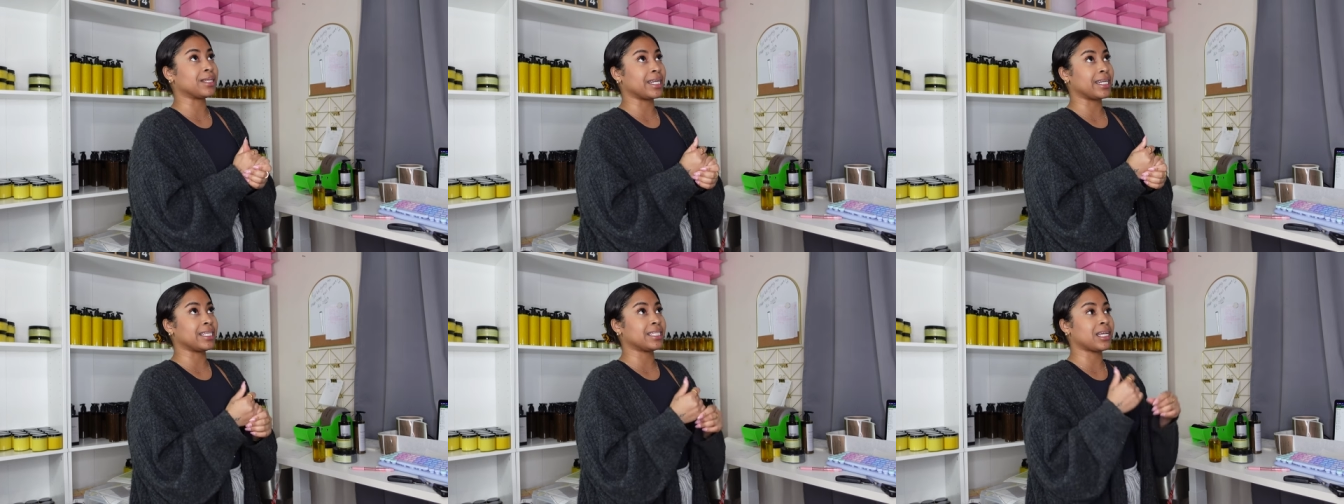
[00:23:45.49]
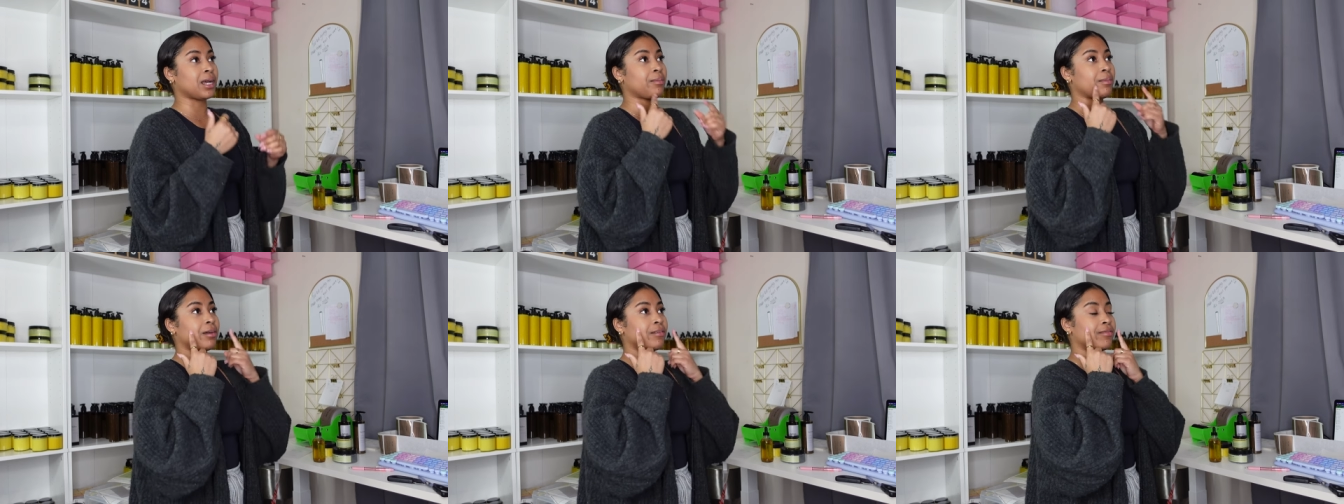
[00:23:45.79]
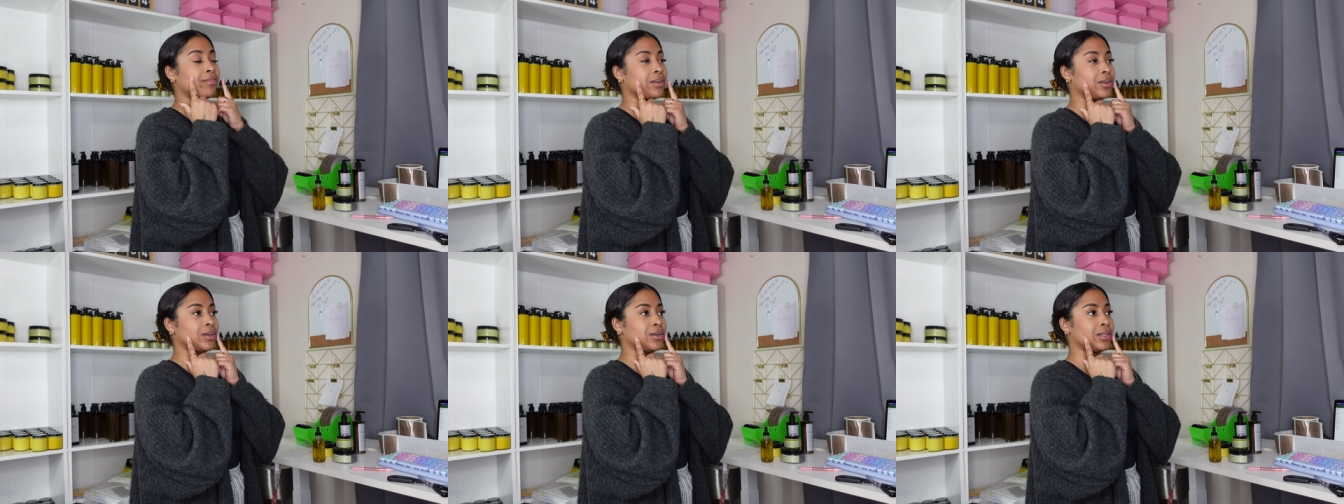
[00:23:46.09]
Anytime I
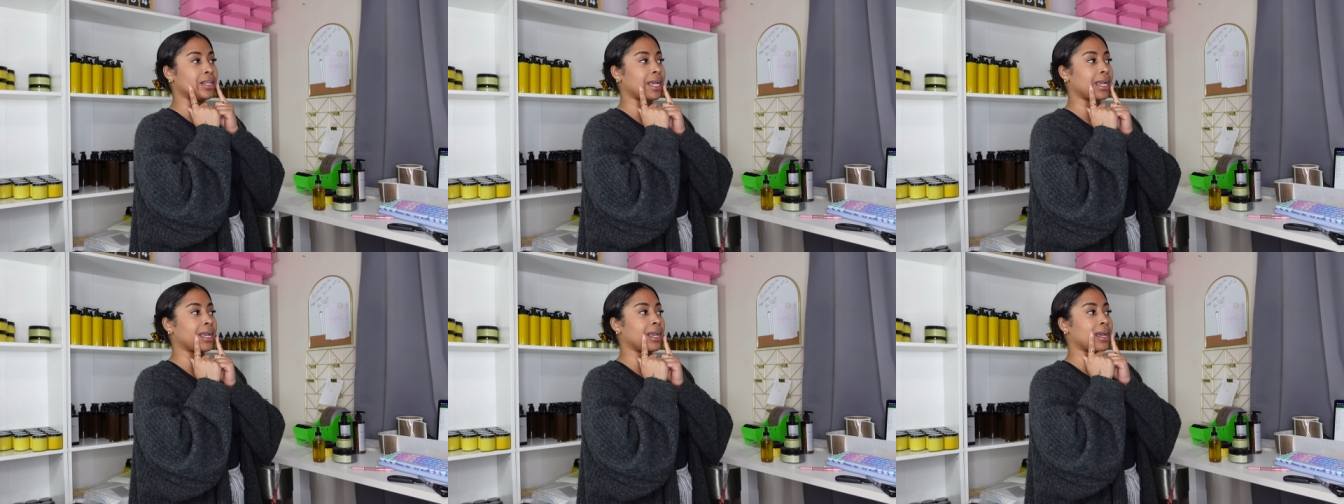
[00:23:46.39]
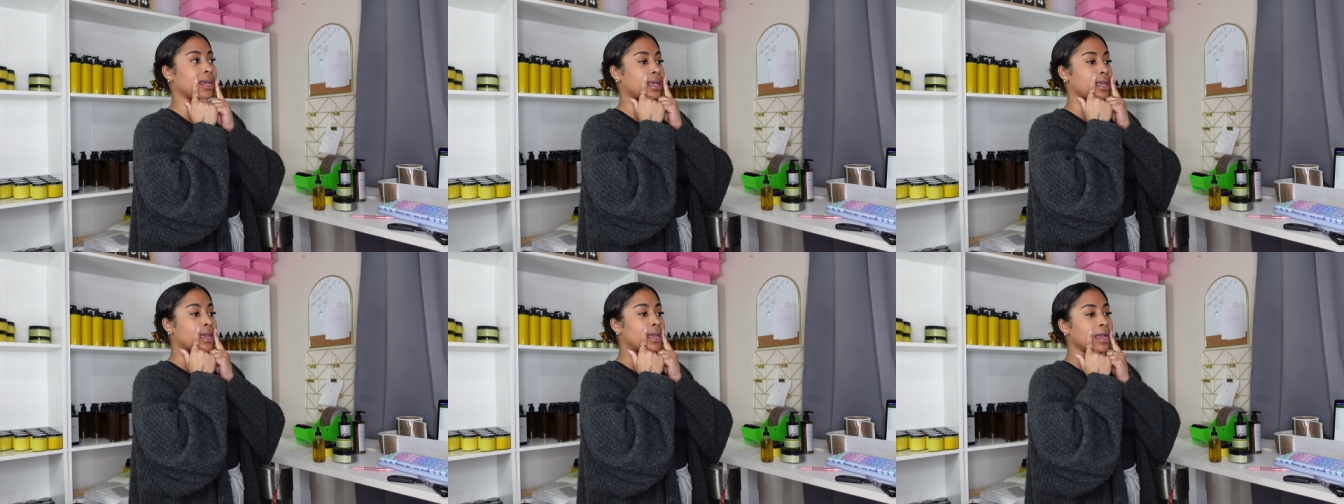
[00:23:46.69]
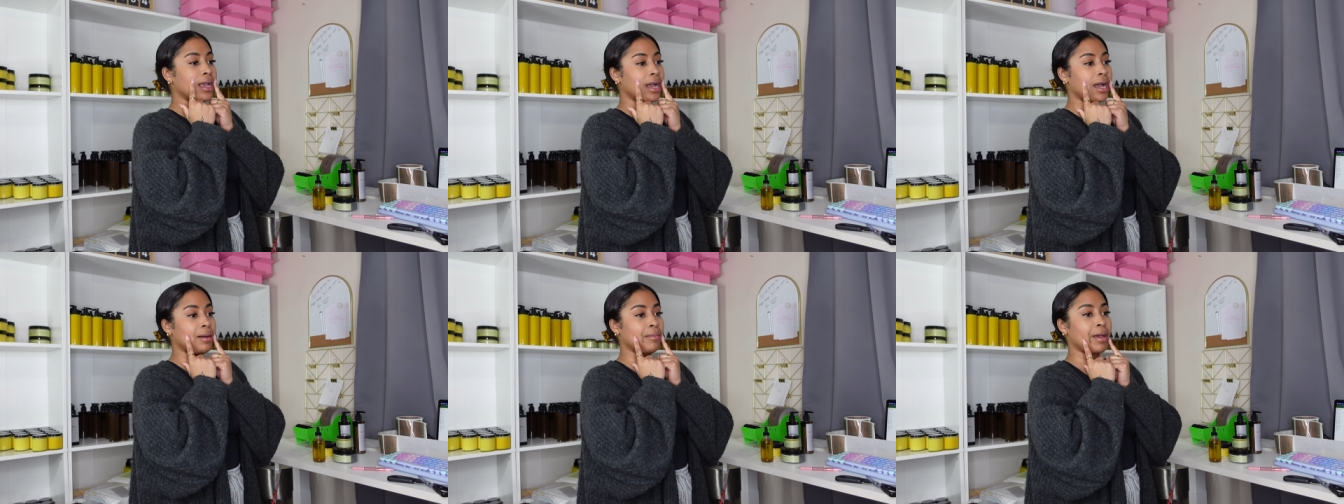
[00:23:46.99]
feel like
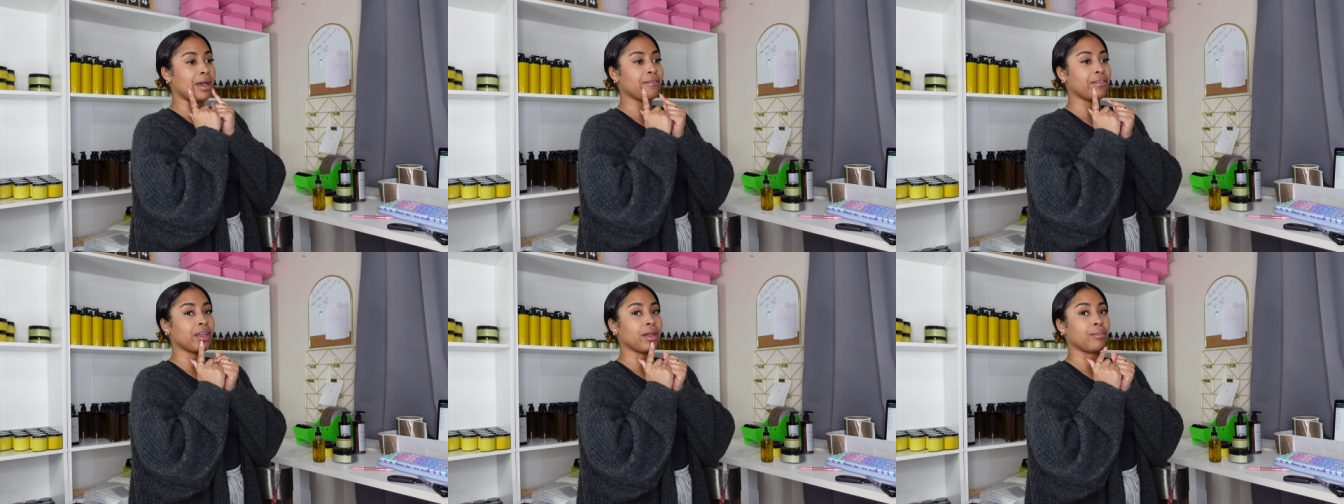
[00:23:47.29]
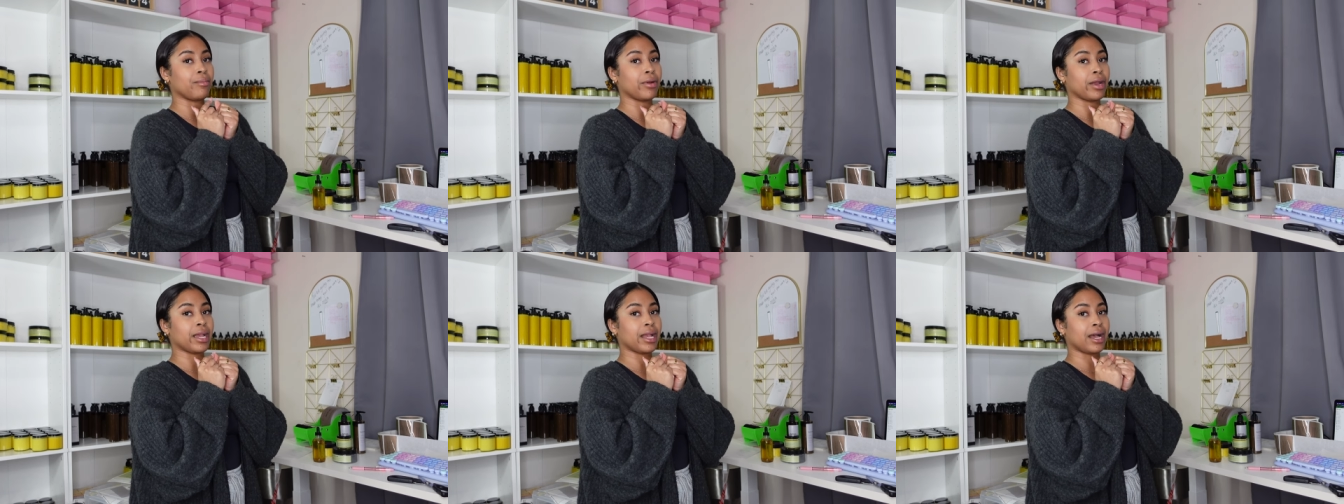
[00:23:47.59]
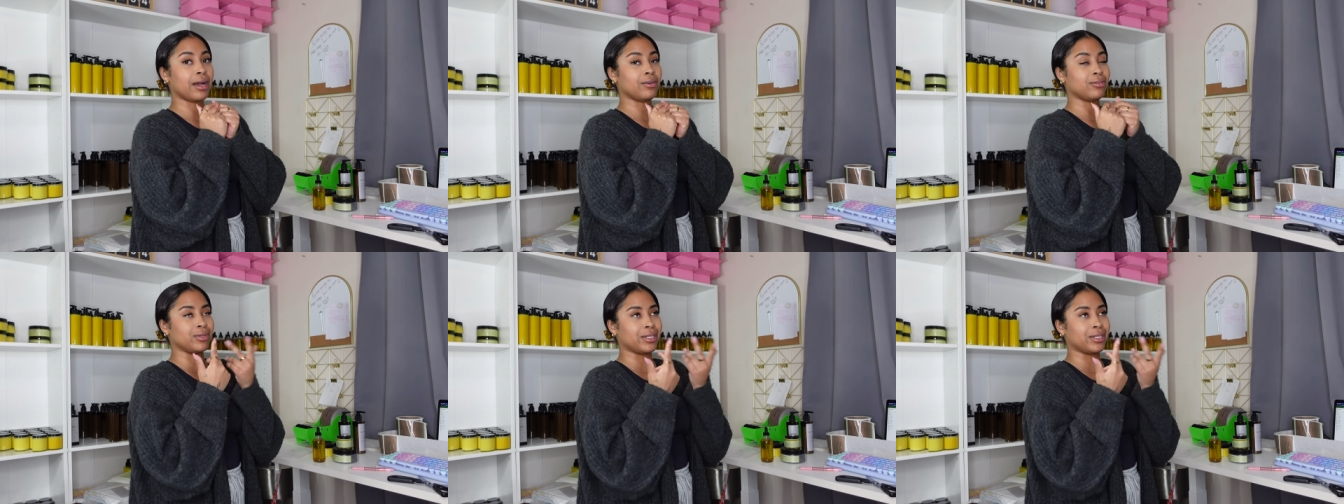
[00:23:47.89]
I'm having a breakout,